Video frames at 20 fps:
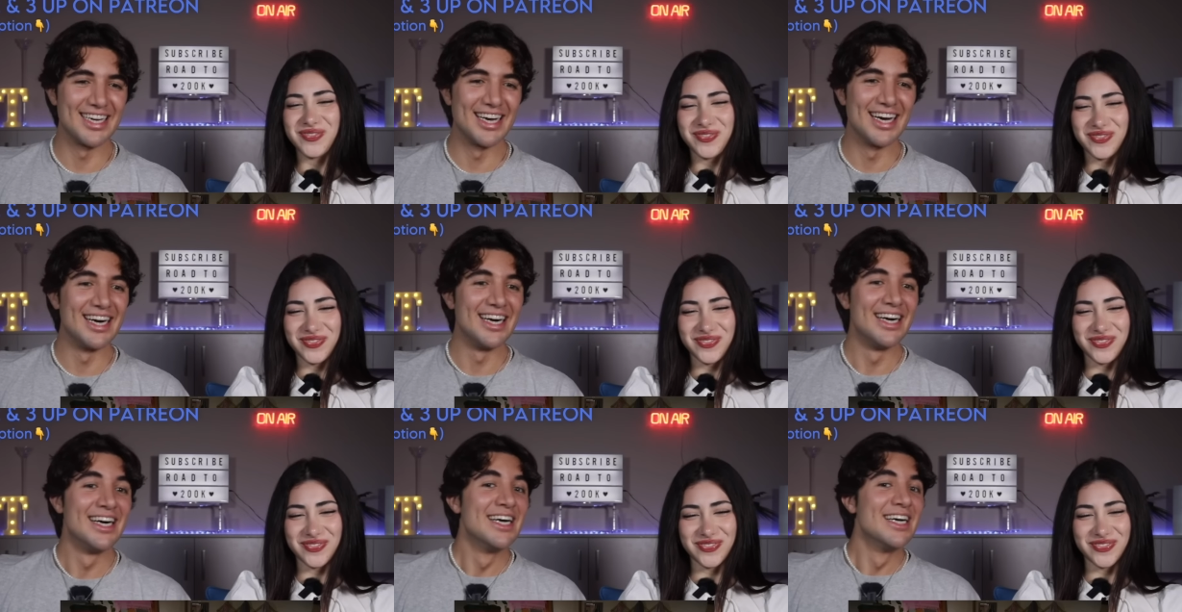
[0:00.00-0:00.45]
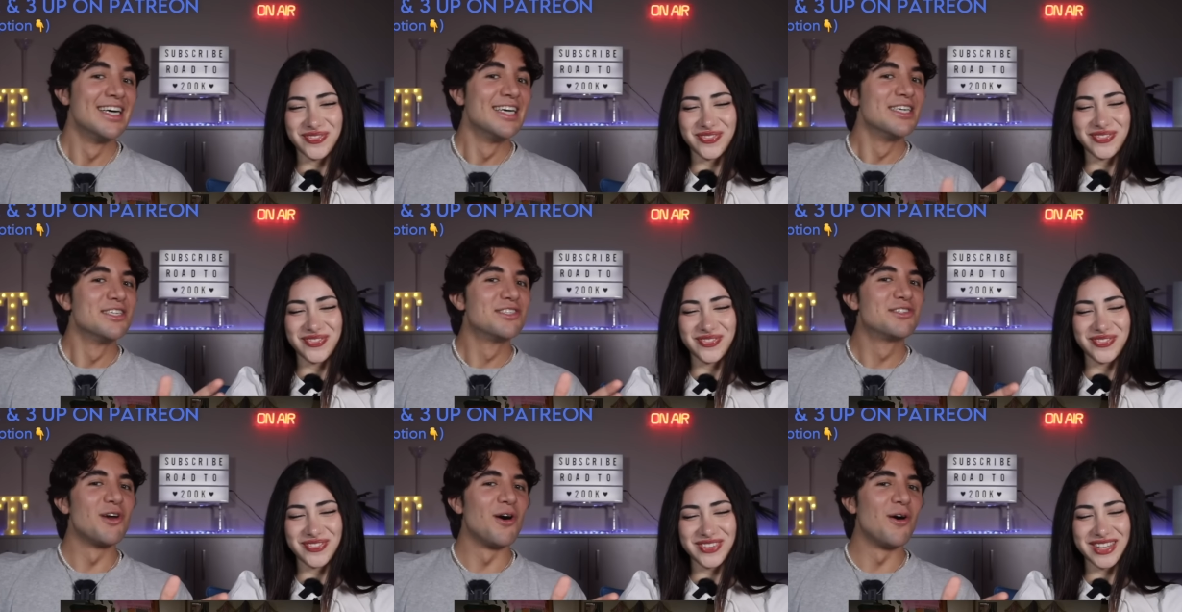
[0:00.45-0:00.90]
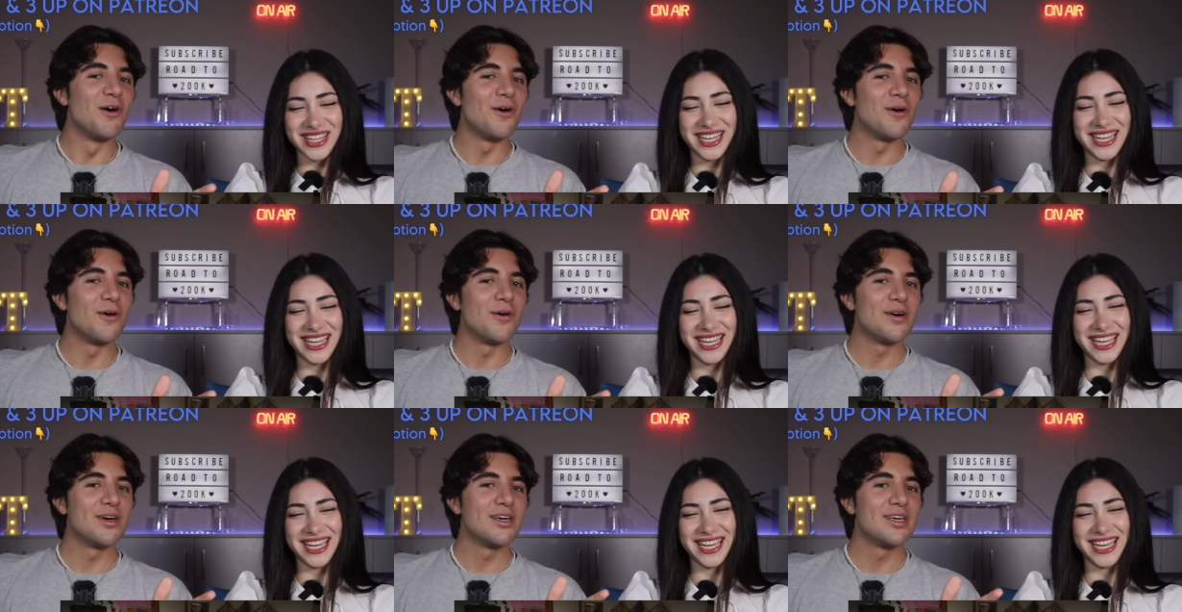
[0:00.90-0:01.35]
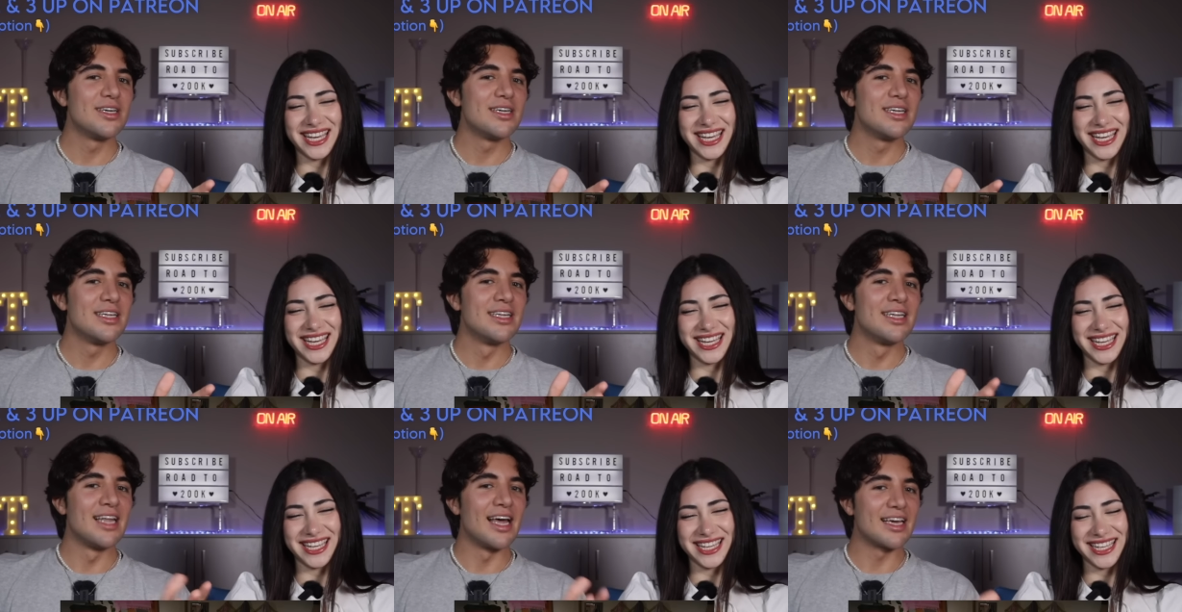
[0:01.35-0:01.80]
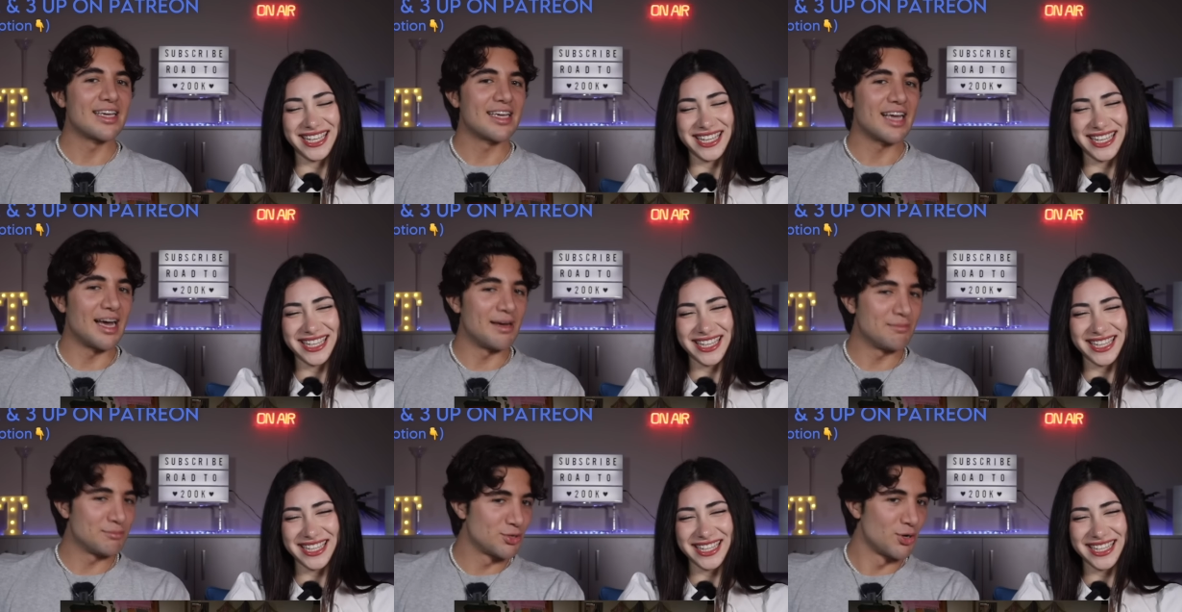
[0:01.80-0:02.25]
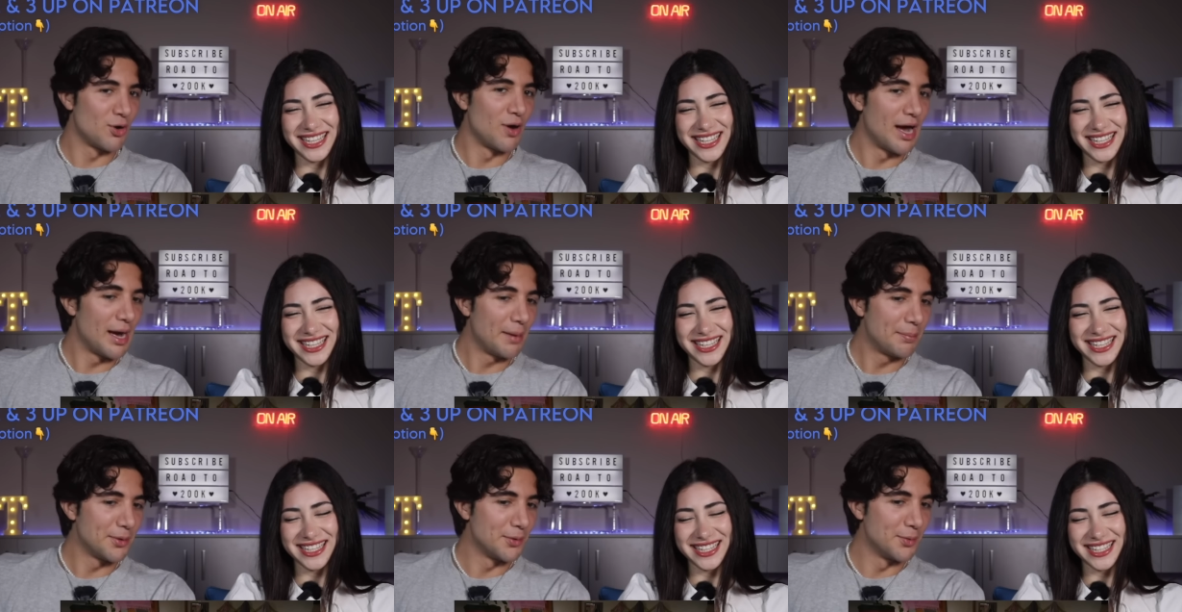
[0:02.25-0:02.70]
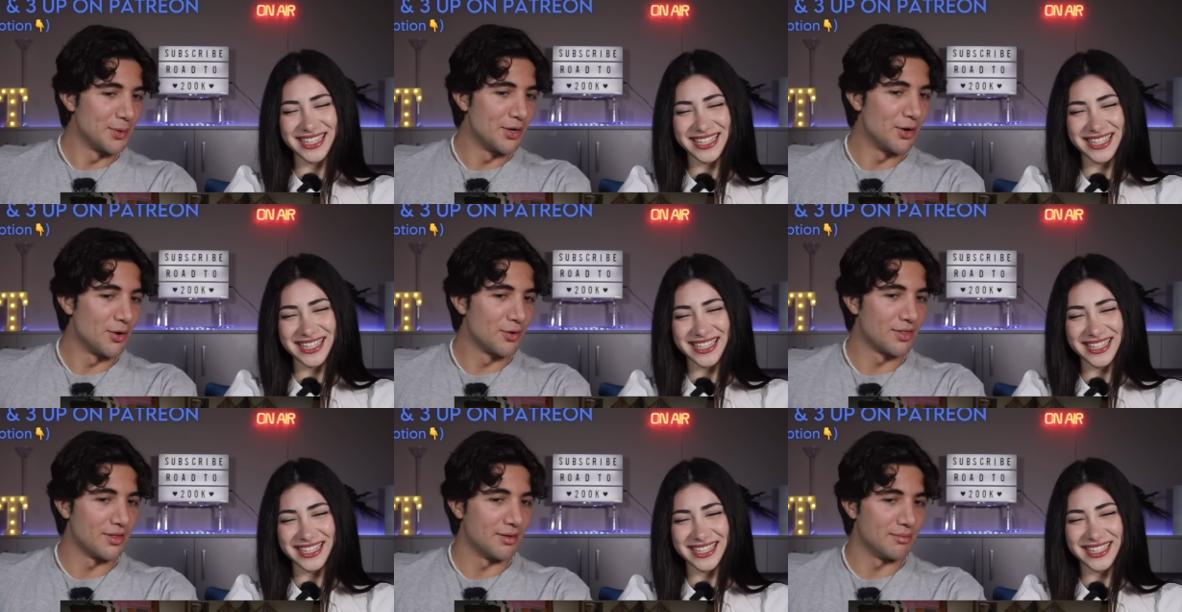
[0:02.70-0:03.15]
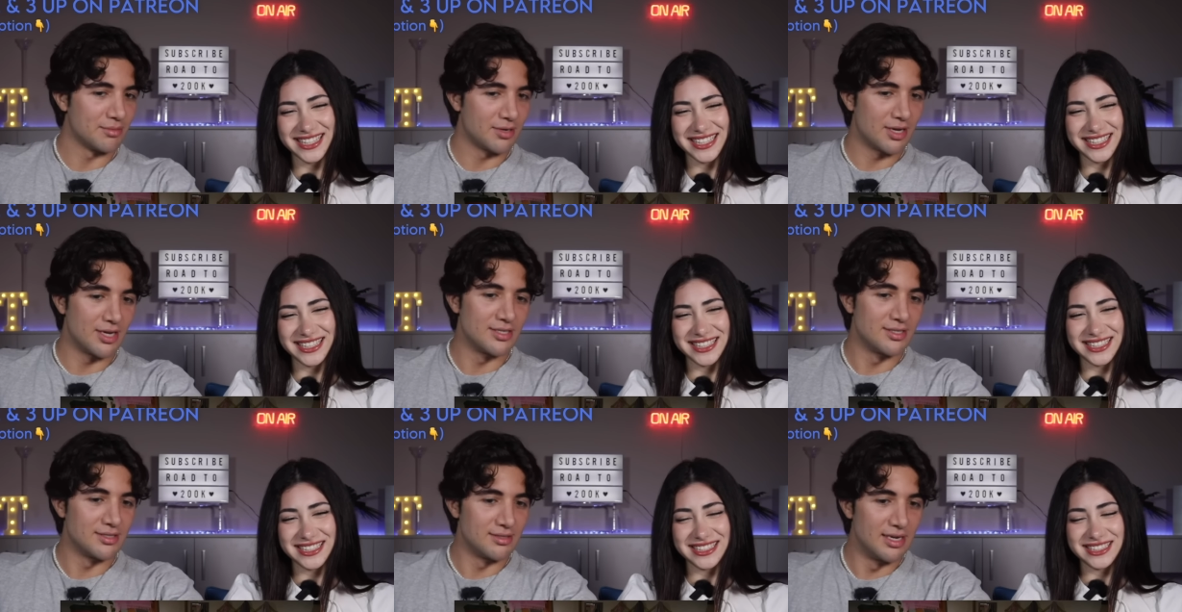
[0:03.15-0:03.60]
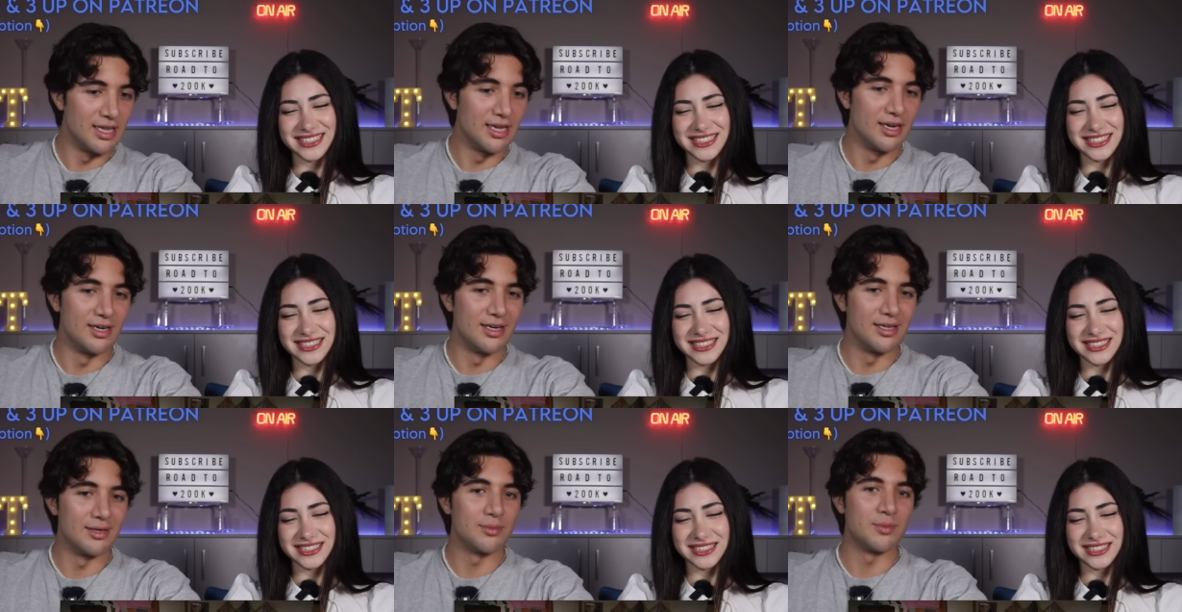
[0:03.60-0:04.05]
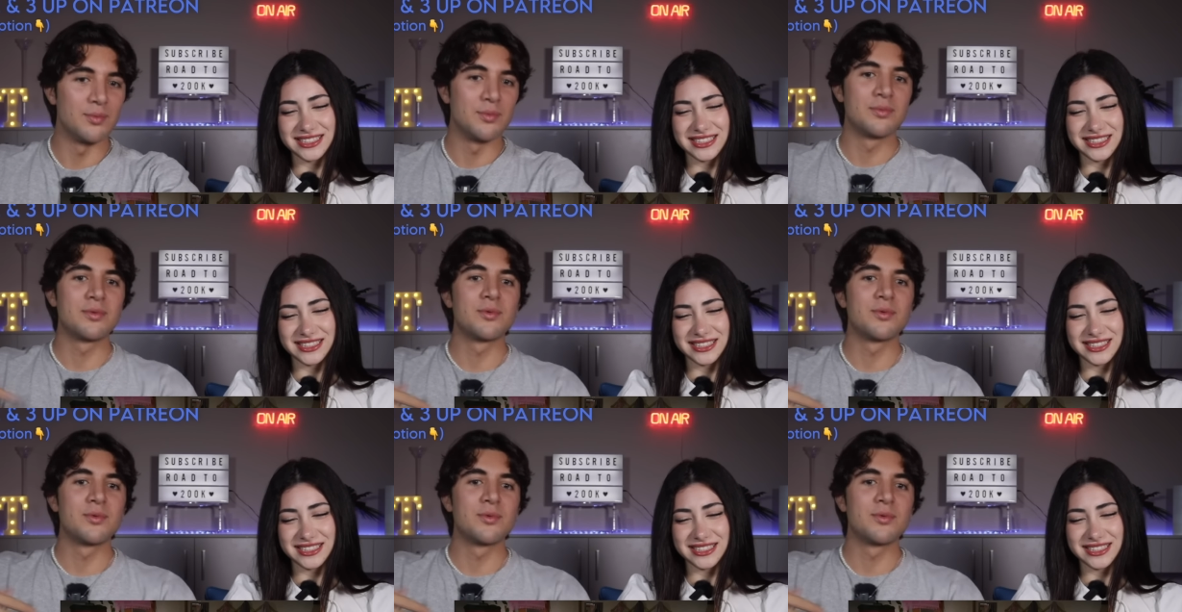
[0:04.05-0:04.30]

Speaker 1: yeah. So, like, I'm so happy we know them because literally,